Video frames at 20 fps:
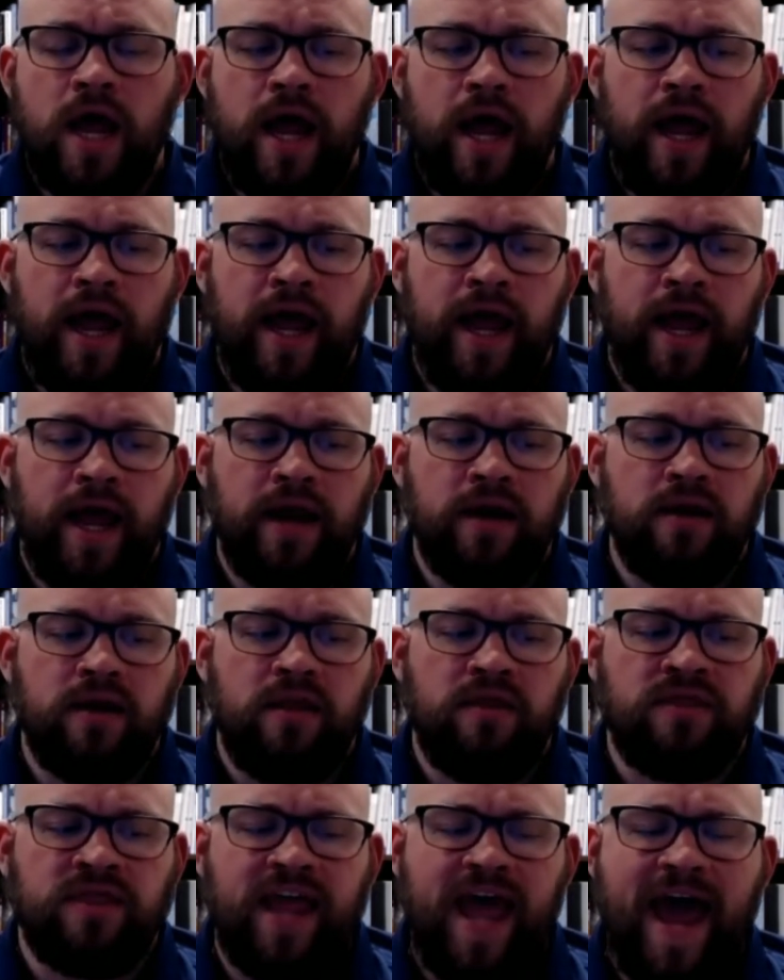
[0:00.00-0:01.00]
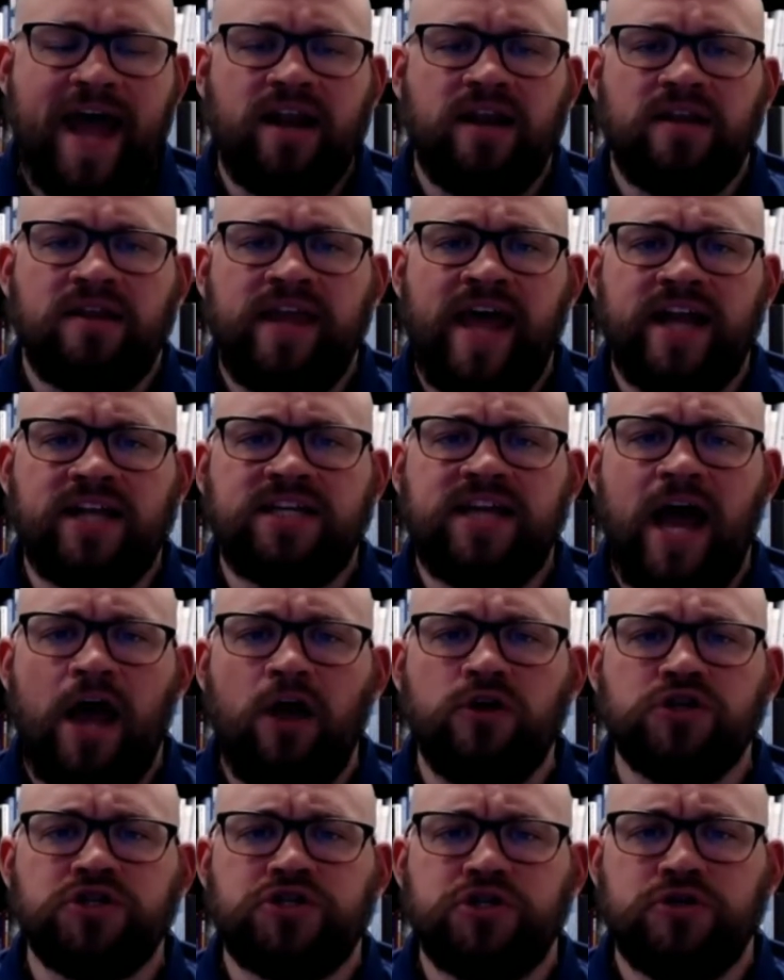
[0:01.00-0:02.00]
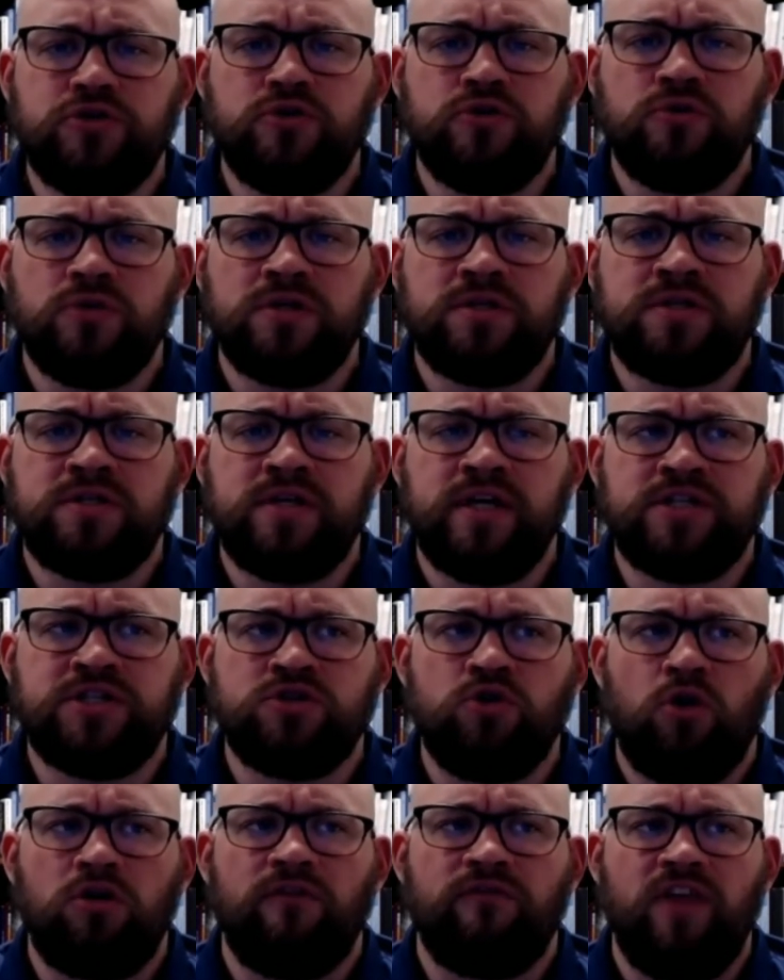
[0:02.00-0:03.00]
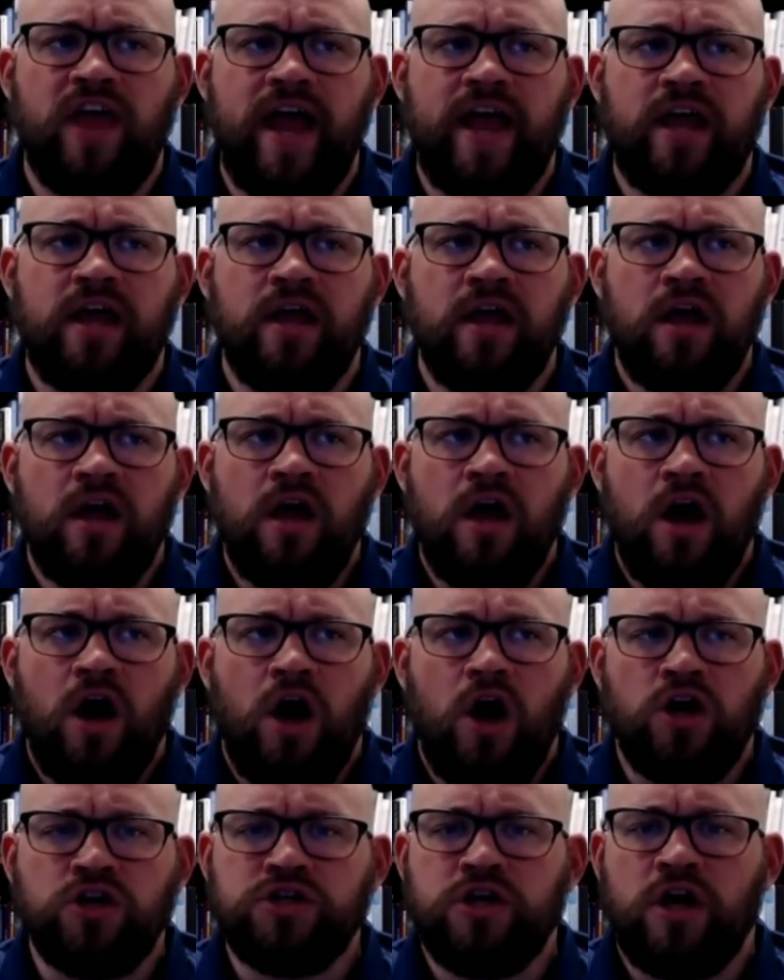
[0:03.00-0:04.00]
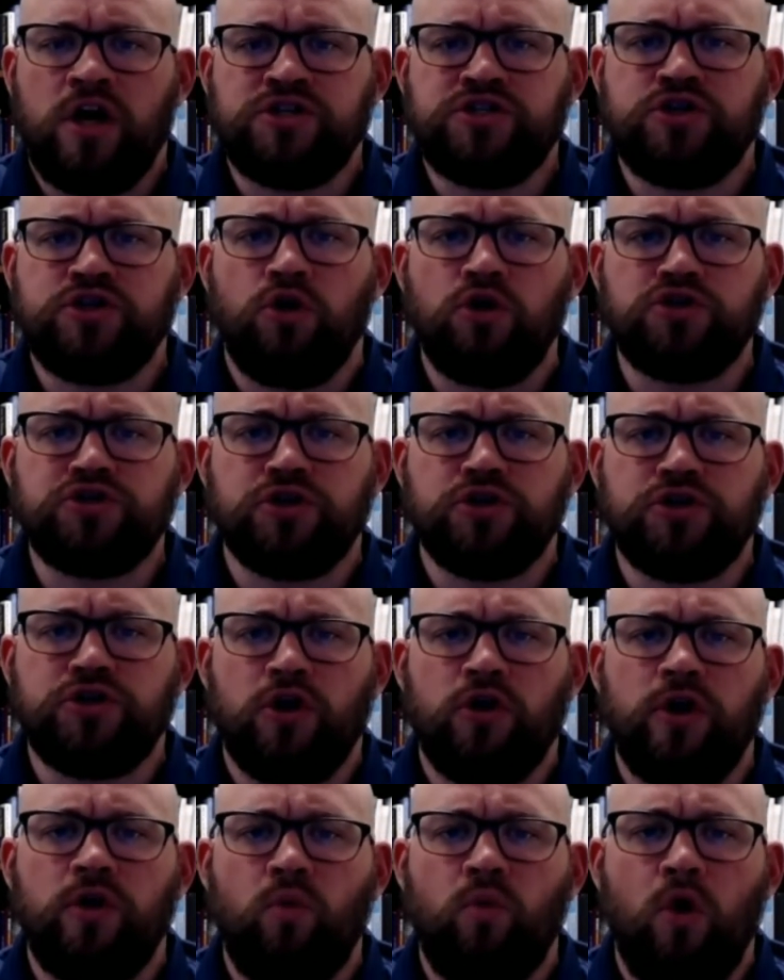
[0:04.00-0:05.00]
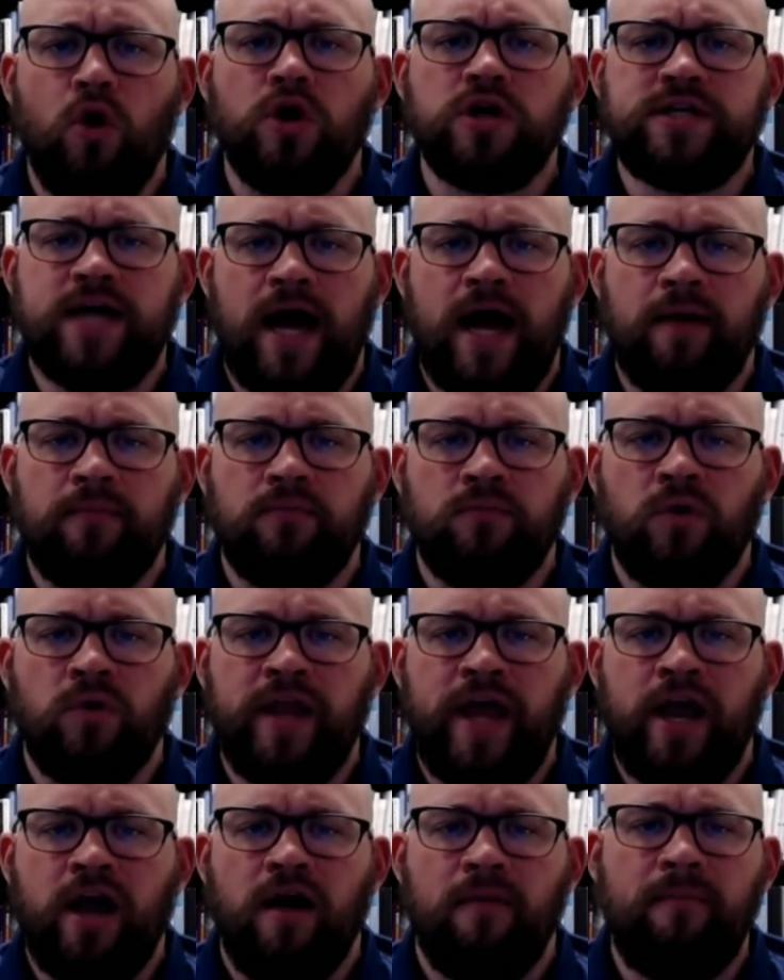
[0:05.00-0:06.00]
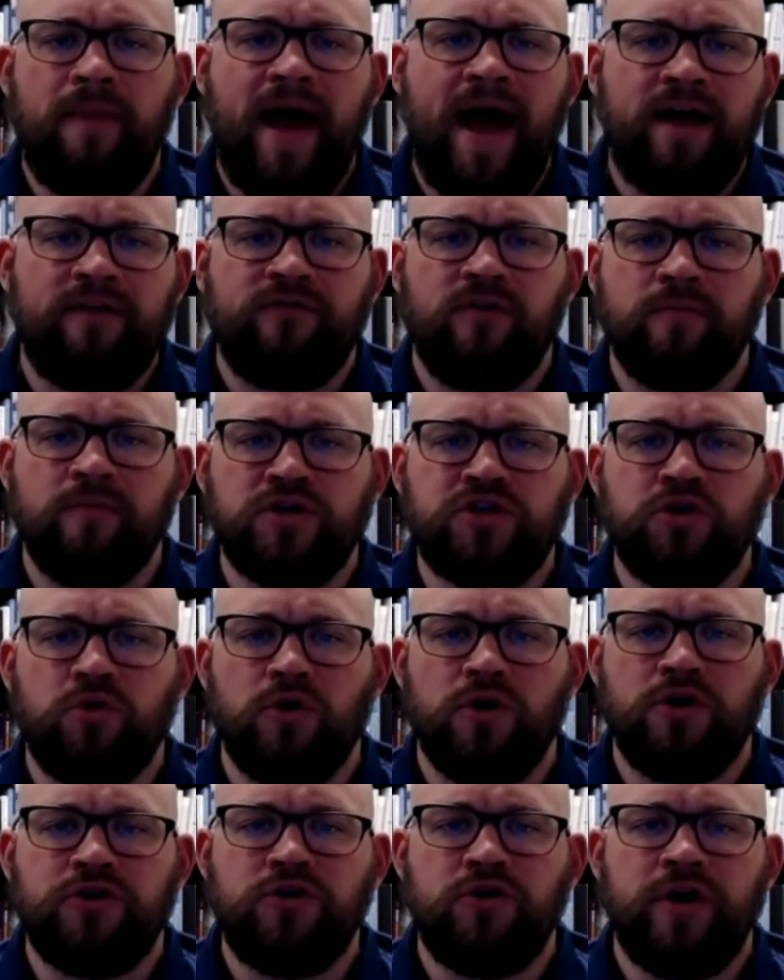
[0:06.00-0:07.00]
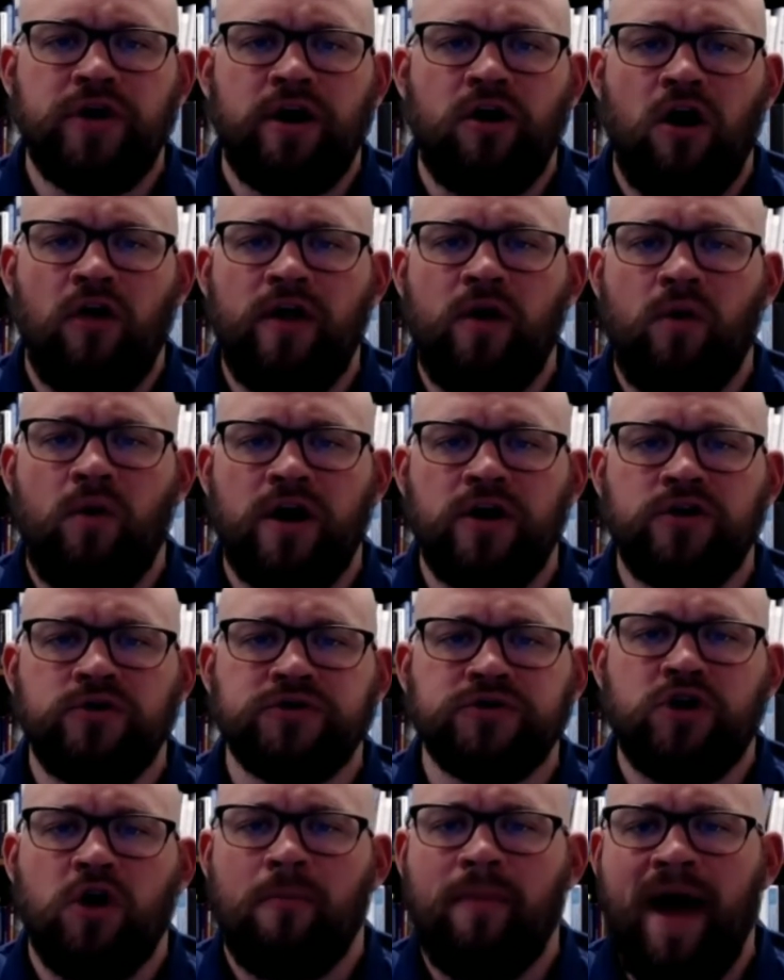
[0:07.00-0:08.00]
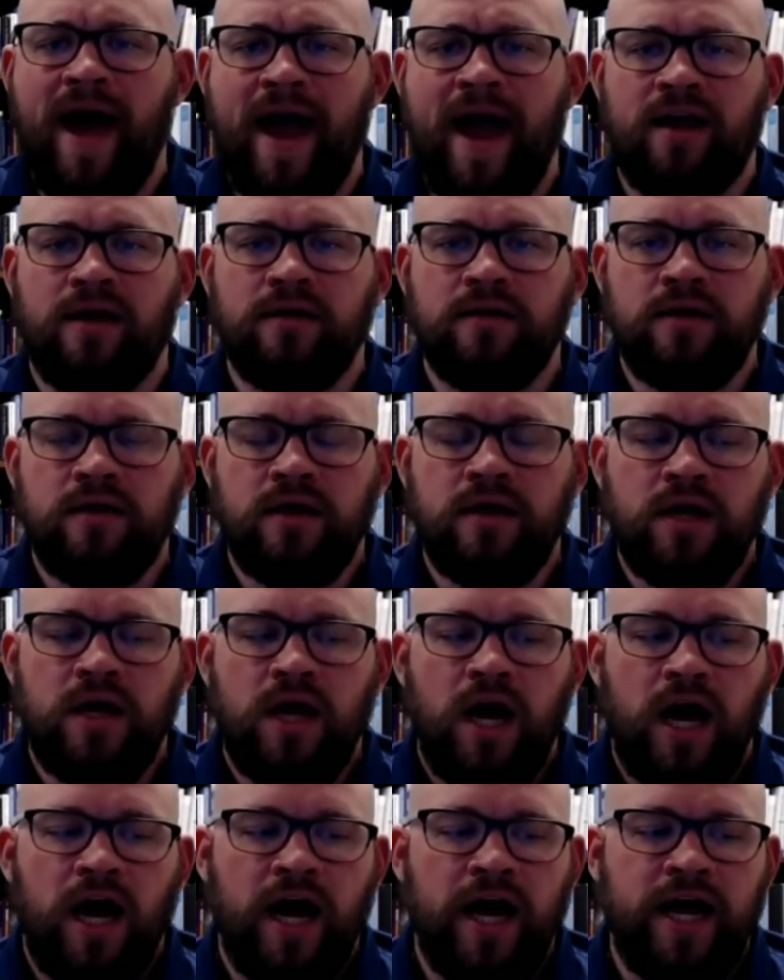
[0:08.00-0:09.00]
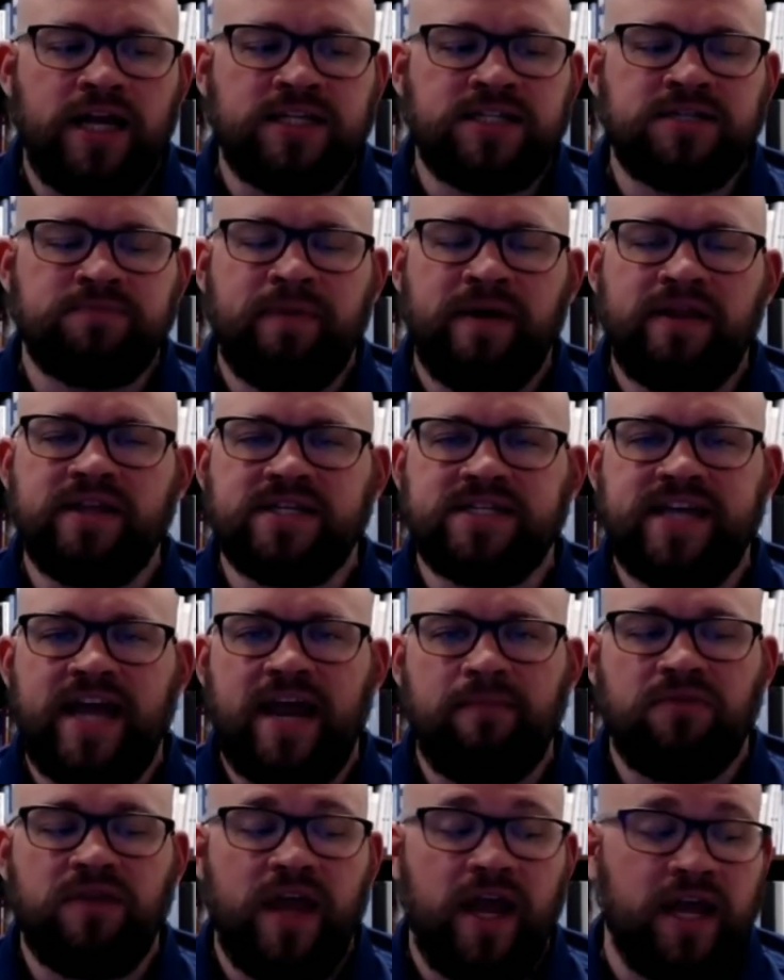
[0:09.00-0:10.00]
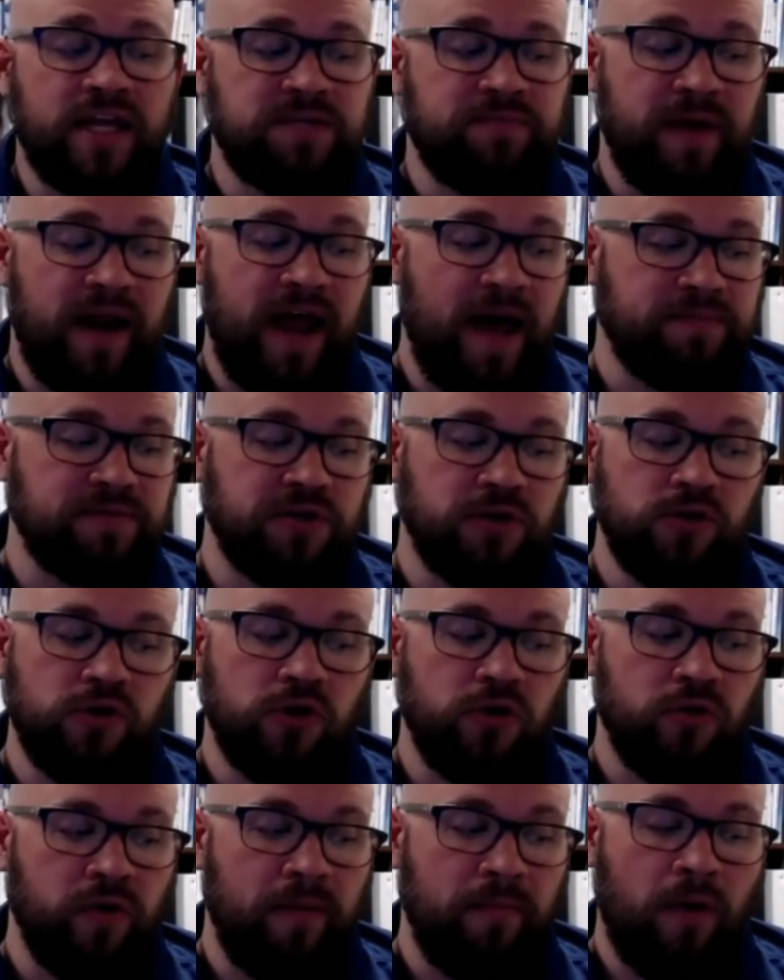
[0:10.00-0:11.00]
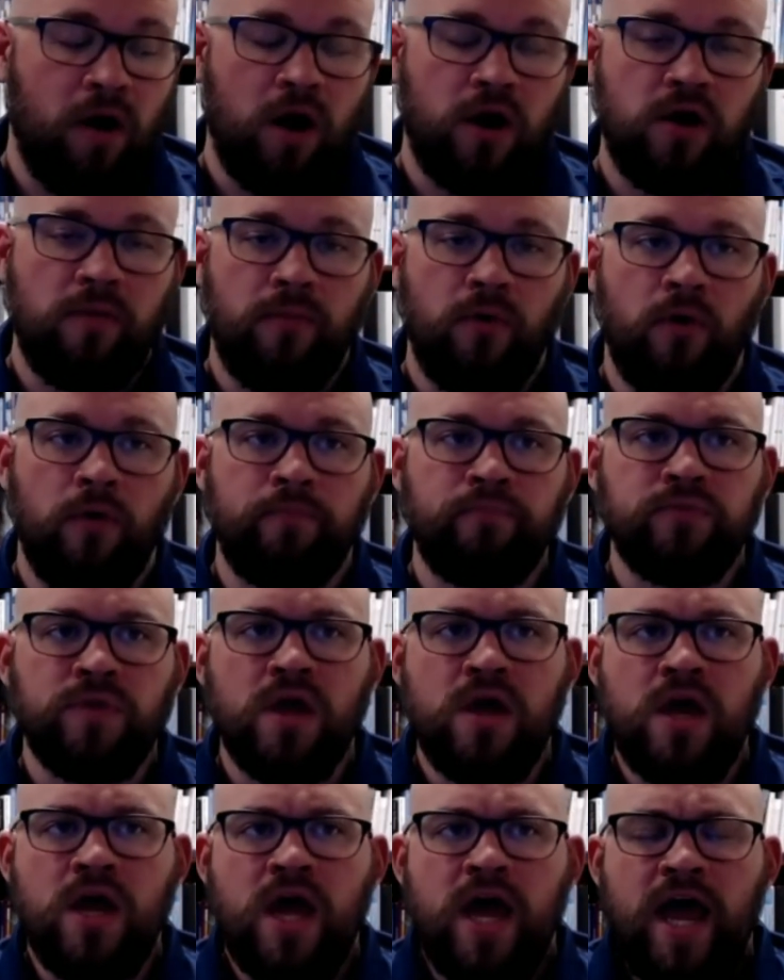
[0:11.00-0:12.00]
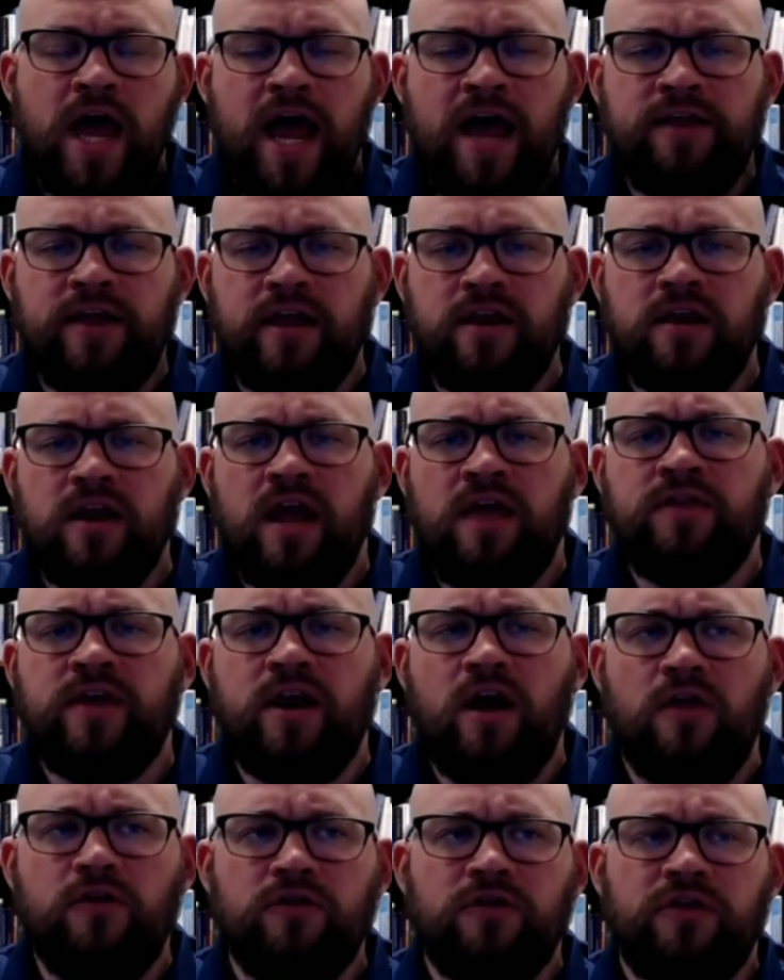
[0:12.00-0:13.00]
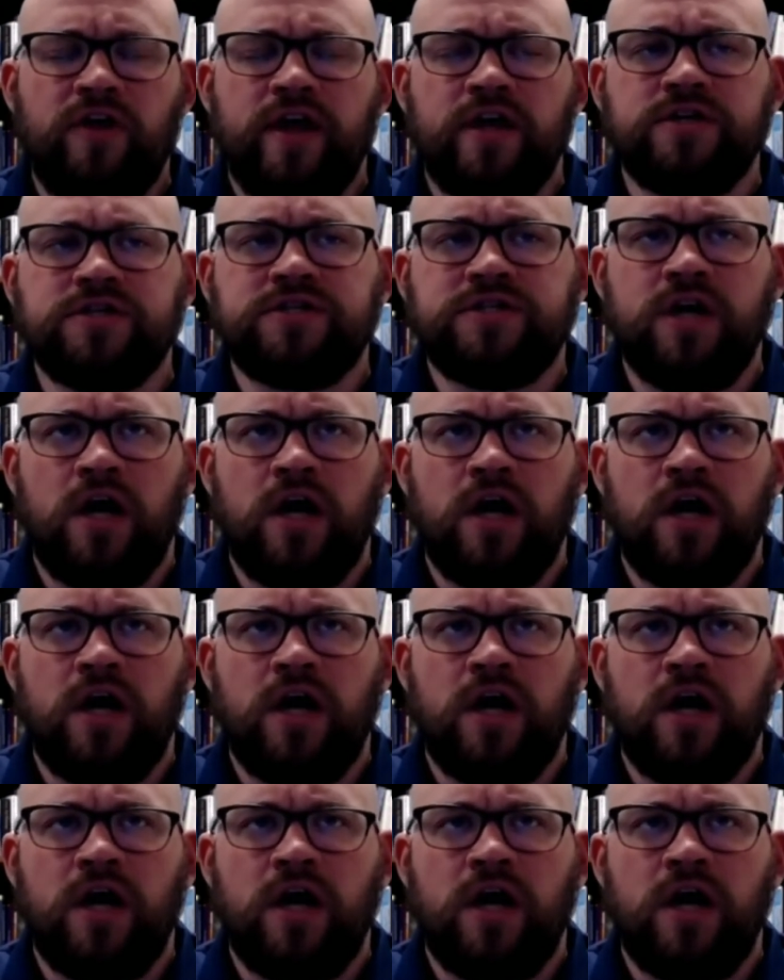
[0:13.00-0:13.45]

And that tells you, it's sort of like a soldier during wartime when they come back from a tour of duty and all they want to do is go back. It's been the same thing. It's been absolutely remarkable. And then other things,